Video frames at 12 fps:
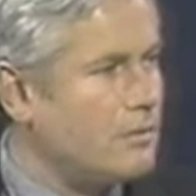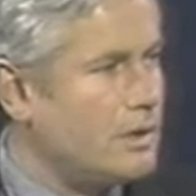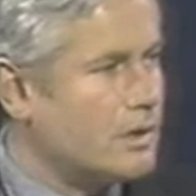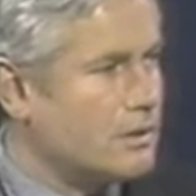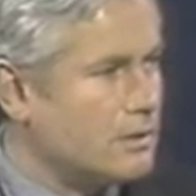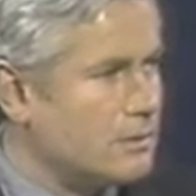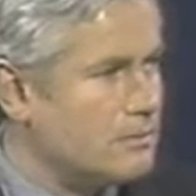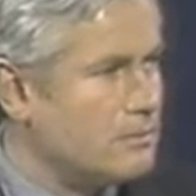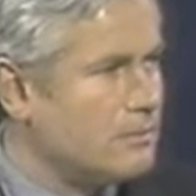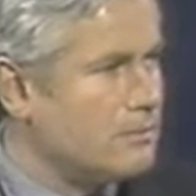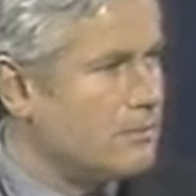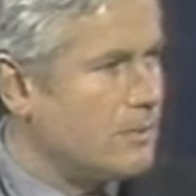record,
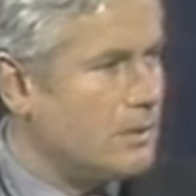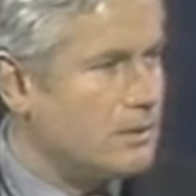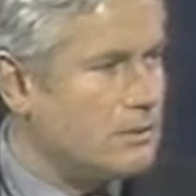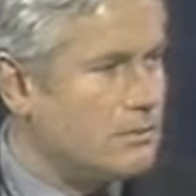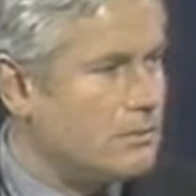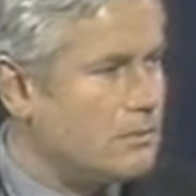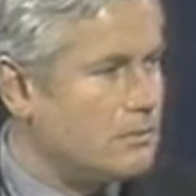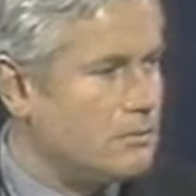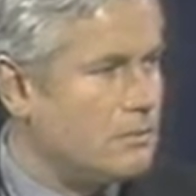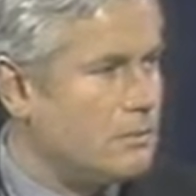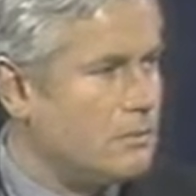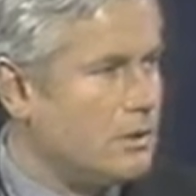the
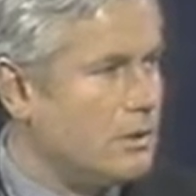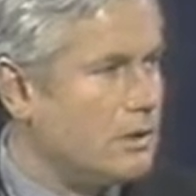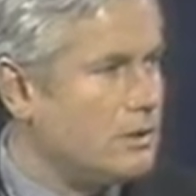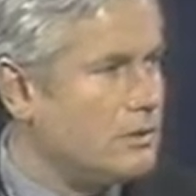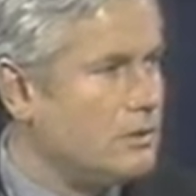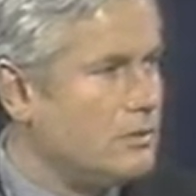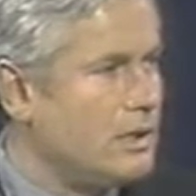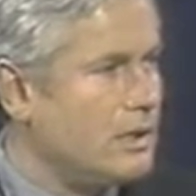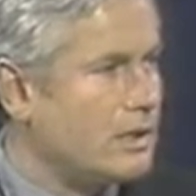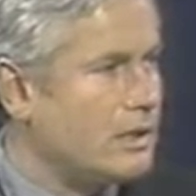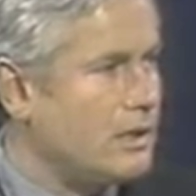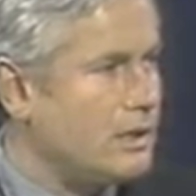nearly two
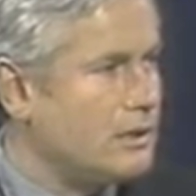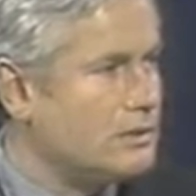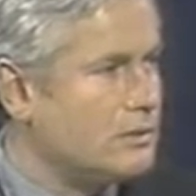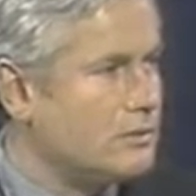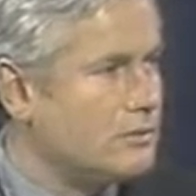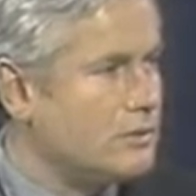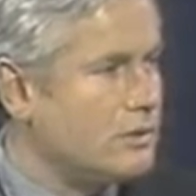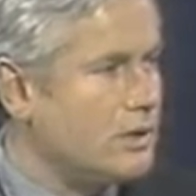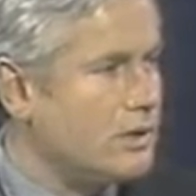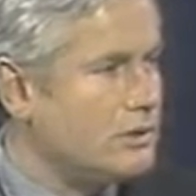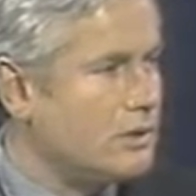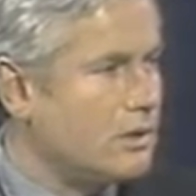decades of
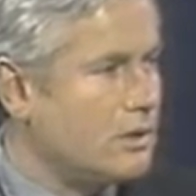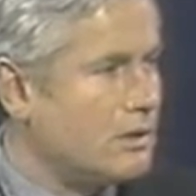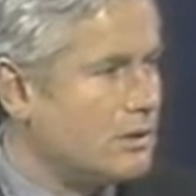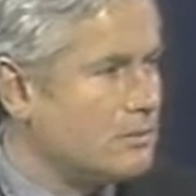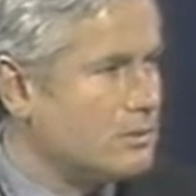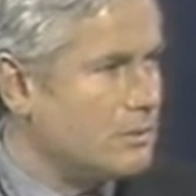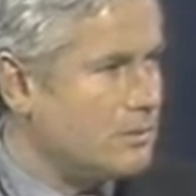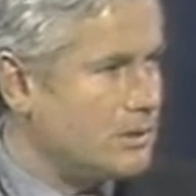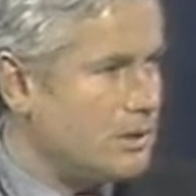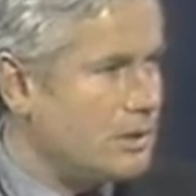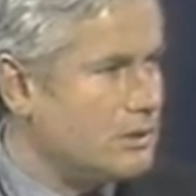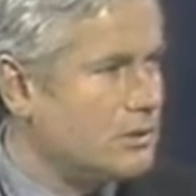strategic arms
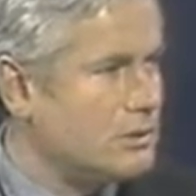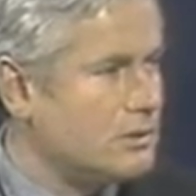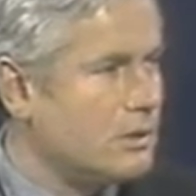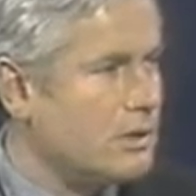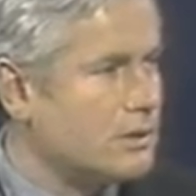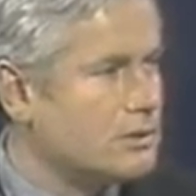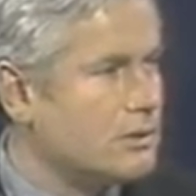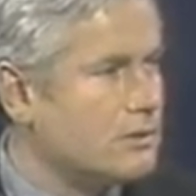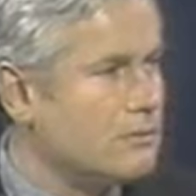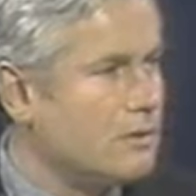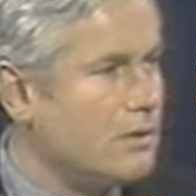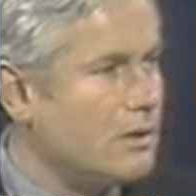limitation talks that
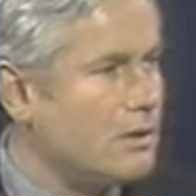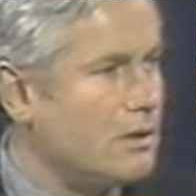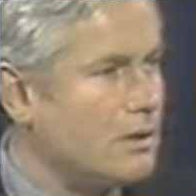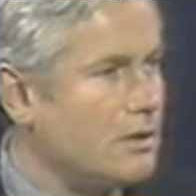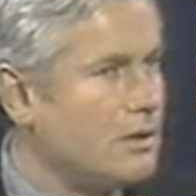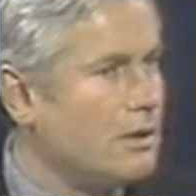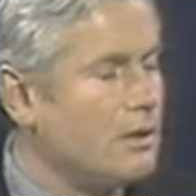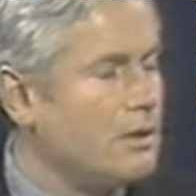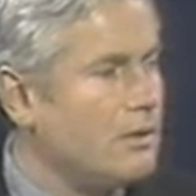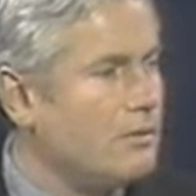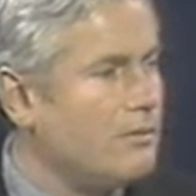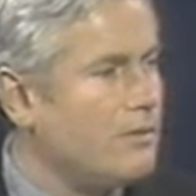have gone on,
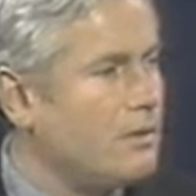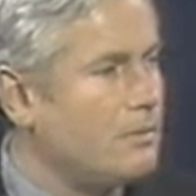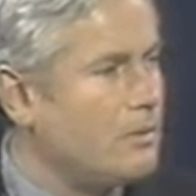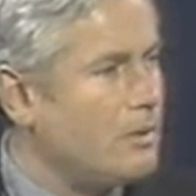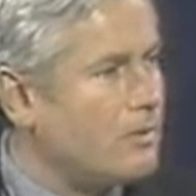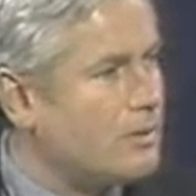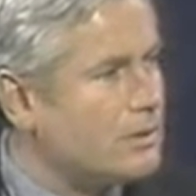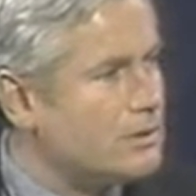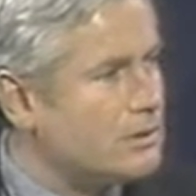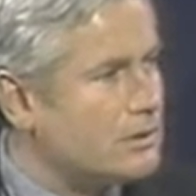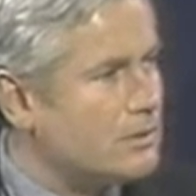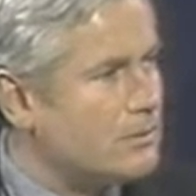you feel both
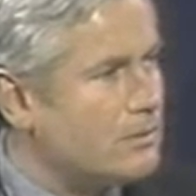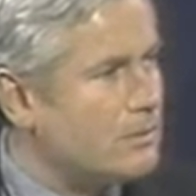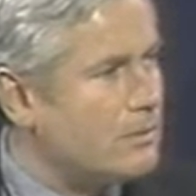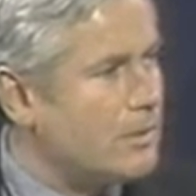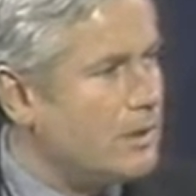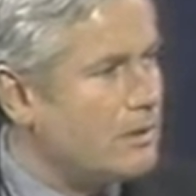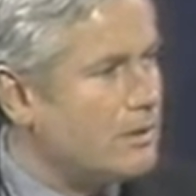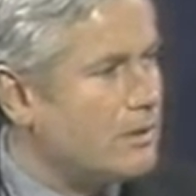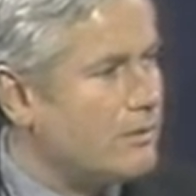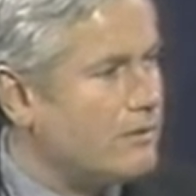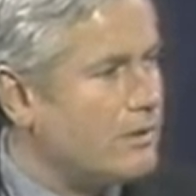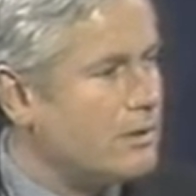it's an
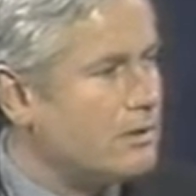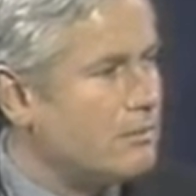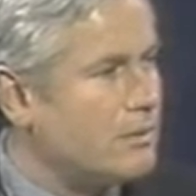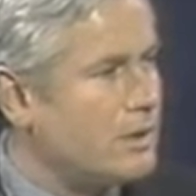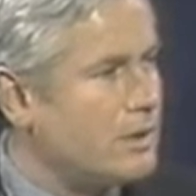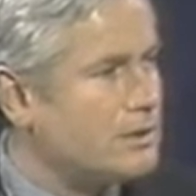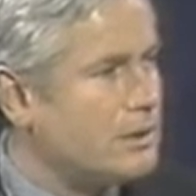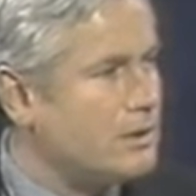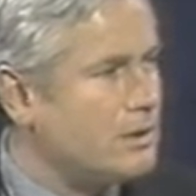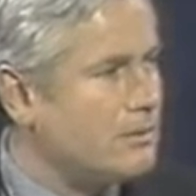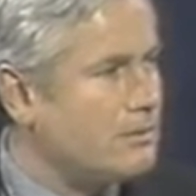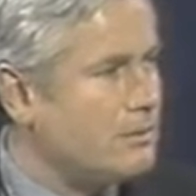era of
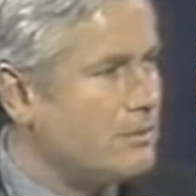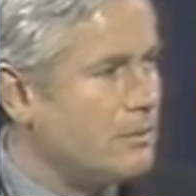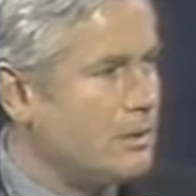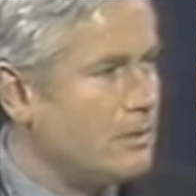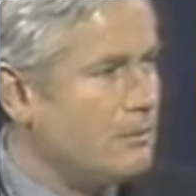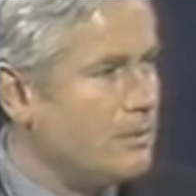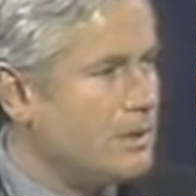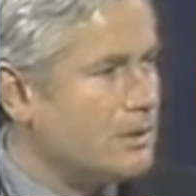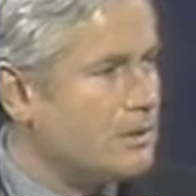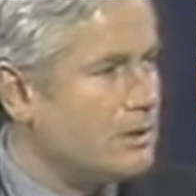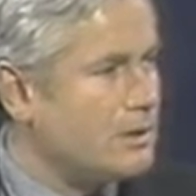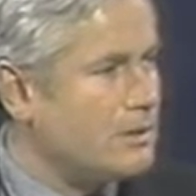unprecedented
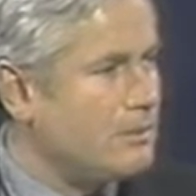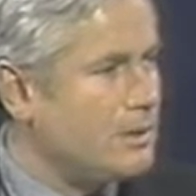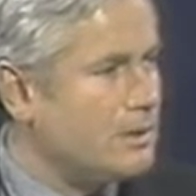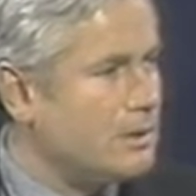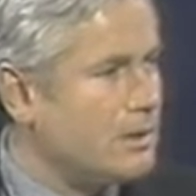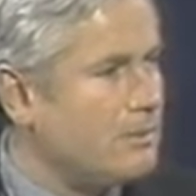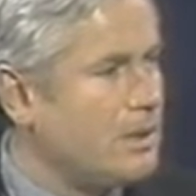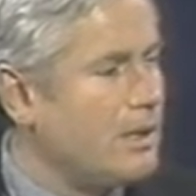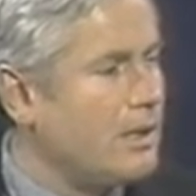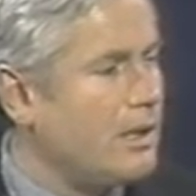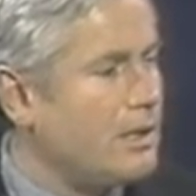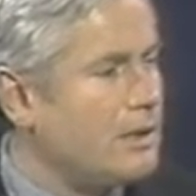military buildup
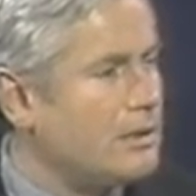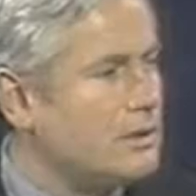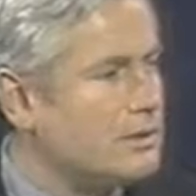and it